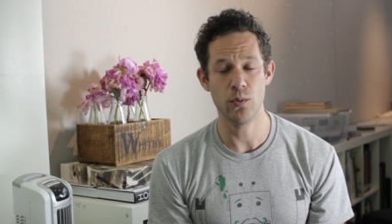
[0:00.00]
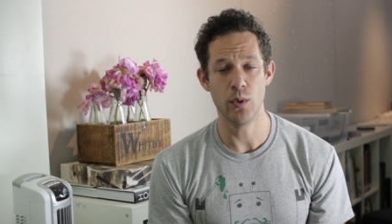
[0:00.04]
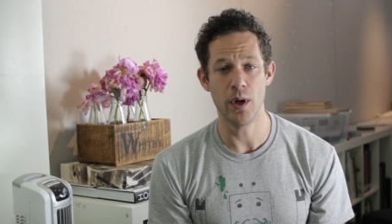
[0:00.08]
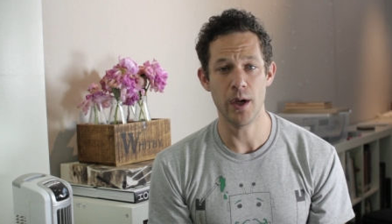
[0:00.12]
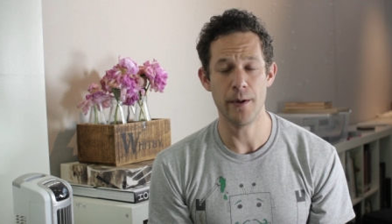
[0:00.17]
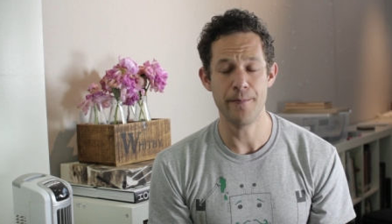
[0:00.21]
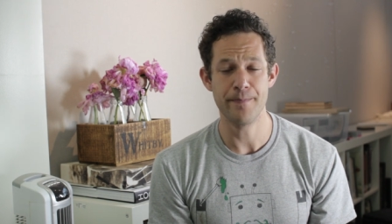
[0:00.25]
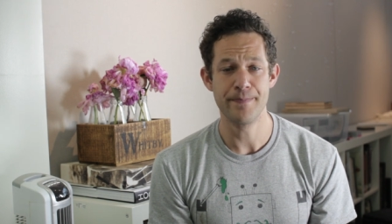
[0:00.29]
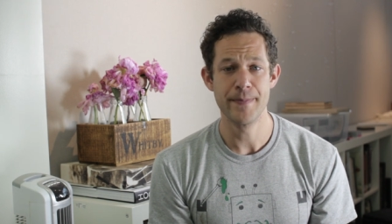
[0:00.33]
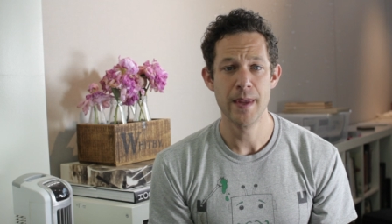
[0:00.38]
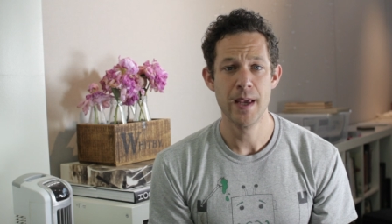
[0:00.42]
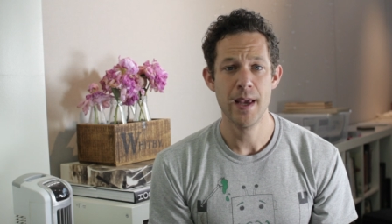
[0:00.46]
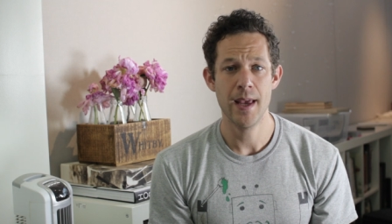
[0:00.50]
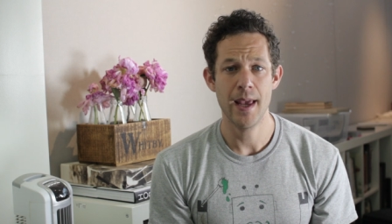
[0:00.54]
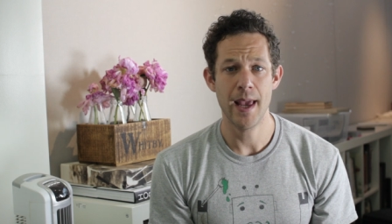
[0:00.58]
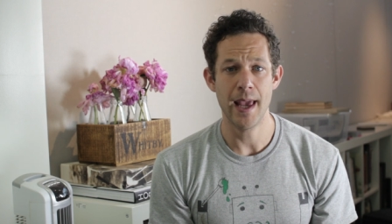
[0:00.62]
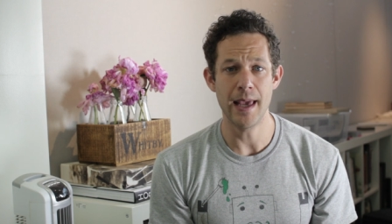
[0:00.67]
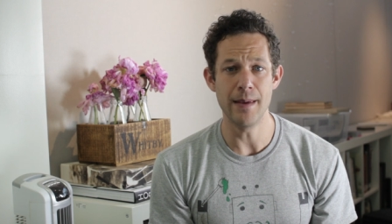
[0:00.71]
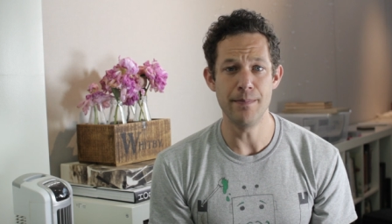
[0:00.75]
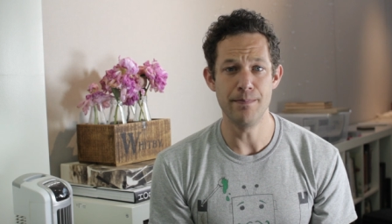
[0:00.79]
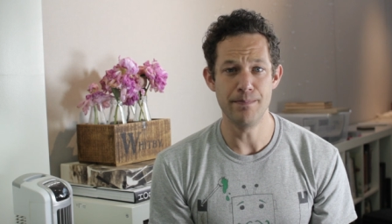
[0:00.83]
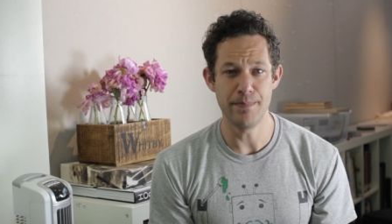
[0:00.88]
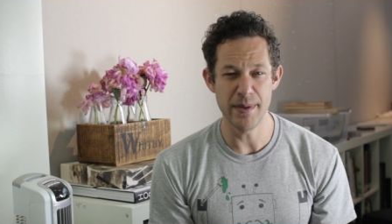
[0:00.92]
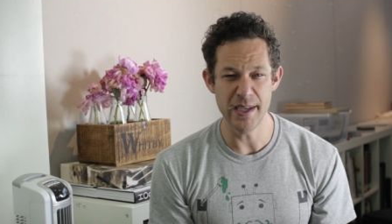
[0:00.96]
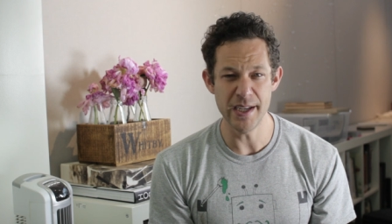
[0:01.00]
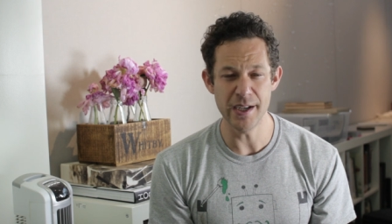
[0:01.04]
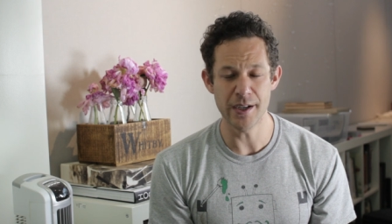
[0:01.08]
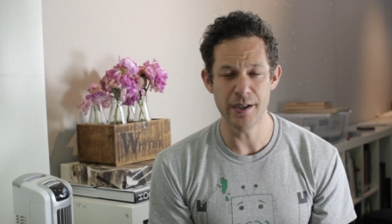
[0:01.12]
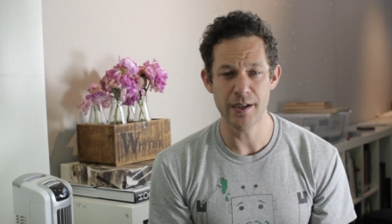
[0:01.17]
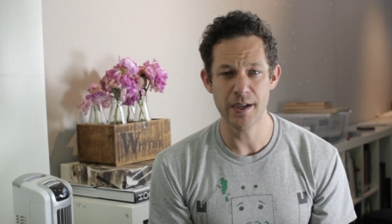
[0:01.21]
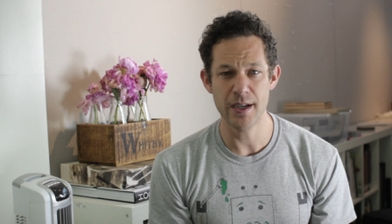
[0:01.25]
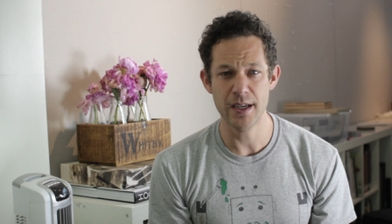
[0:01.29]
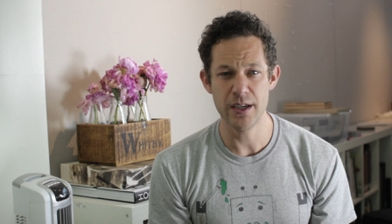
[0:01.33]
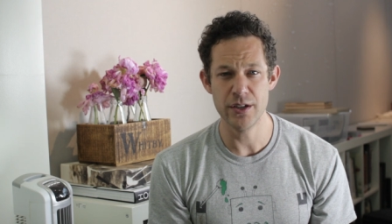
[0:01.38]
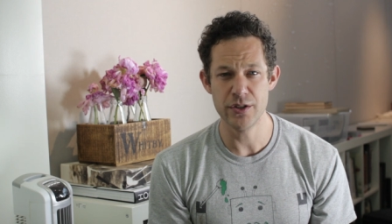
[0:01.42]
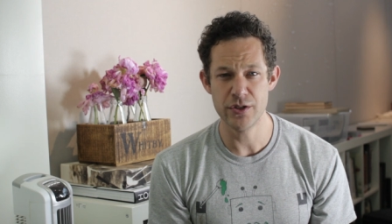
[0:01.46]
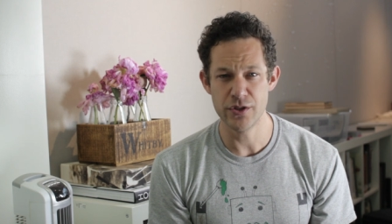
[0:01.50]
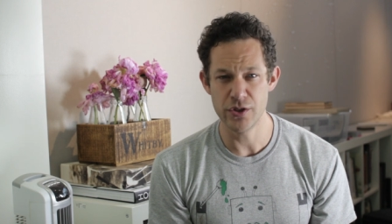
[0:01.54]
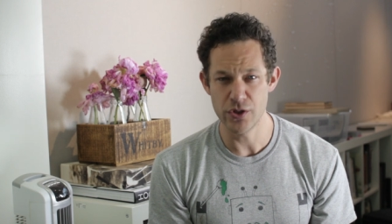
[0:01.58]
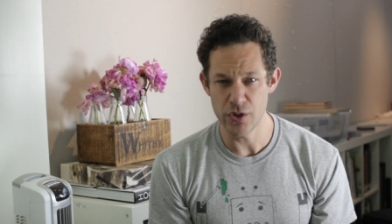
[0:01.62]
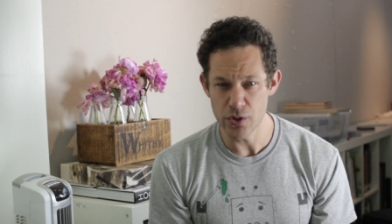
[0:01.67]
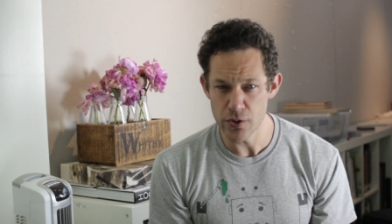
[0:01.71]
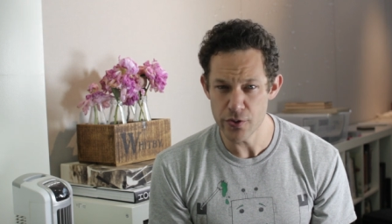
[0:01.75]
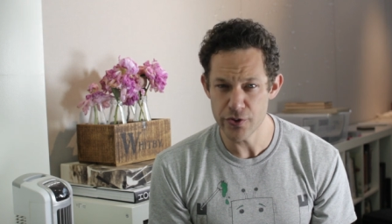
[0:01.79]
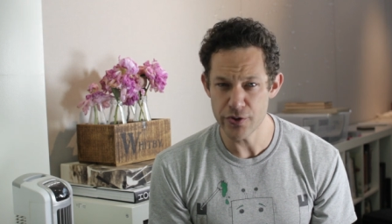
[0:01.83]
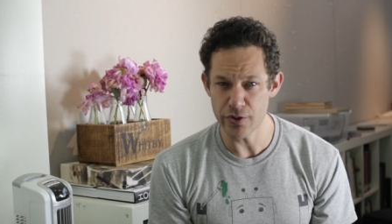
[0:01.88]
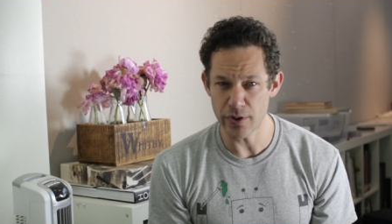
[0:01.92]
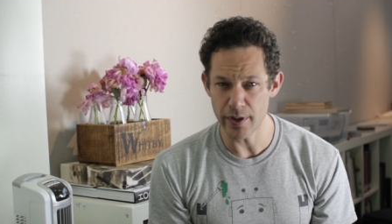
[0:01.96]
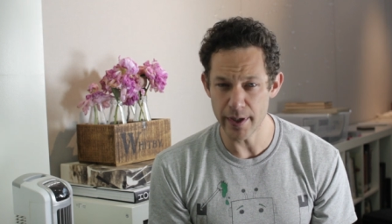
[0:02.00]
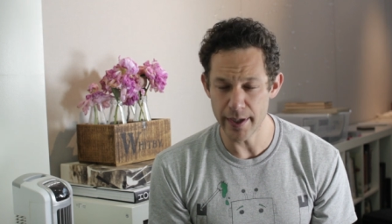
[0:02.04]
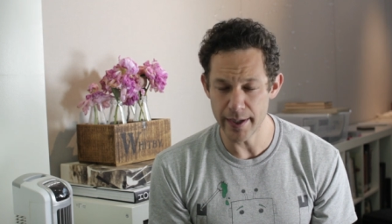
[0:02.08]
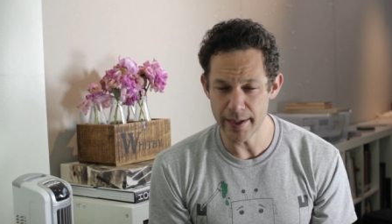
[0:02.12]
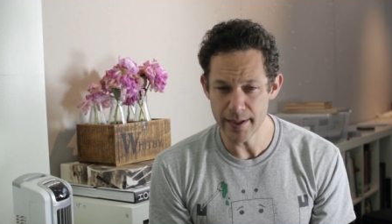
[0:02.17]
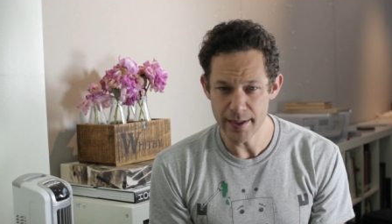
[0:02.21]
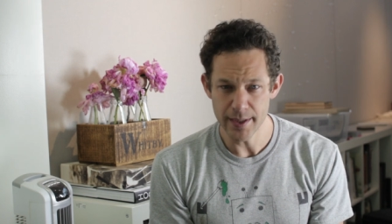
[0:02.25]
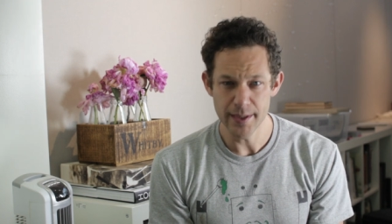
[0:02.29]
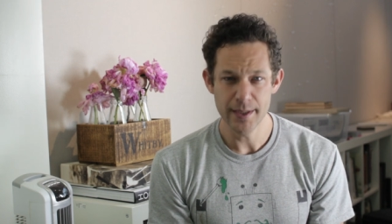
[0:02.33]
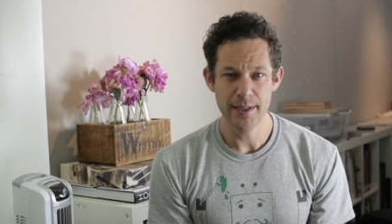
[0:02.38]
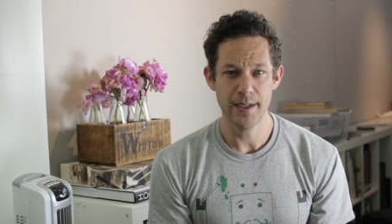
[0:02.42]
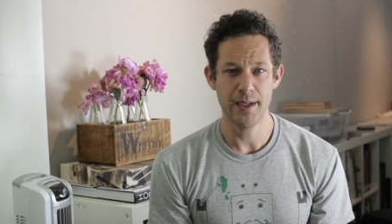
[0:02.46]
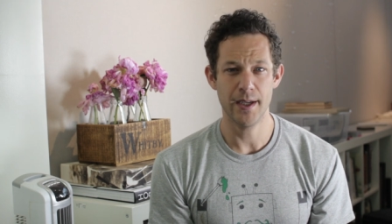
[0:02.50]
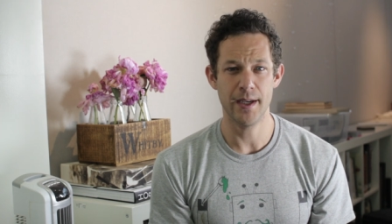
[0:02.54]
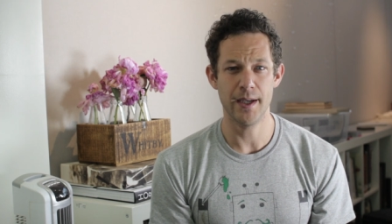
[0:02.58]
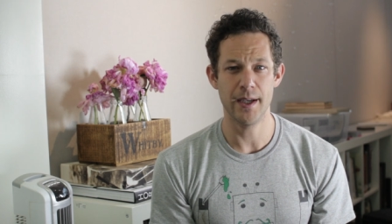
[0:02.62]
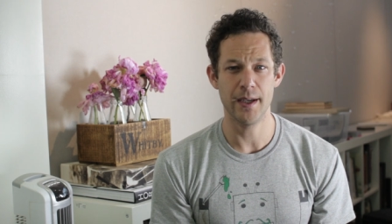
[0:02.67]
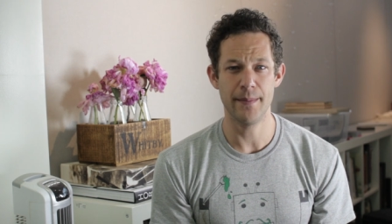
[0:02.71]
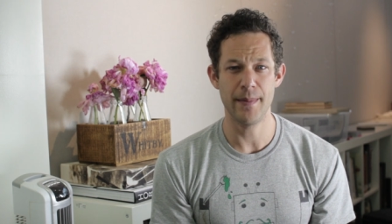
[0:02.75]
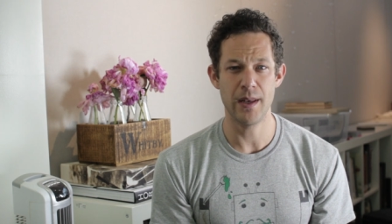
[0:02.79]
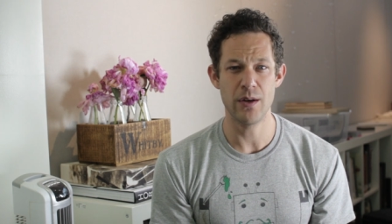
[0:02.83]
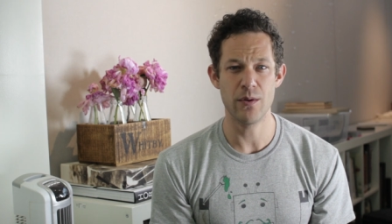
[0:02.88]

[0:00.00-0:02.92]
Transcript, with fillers: Well, a beer is usually um,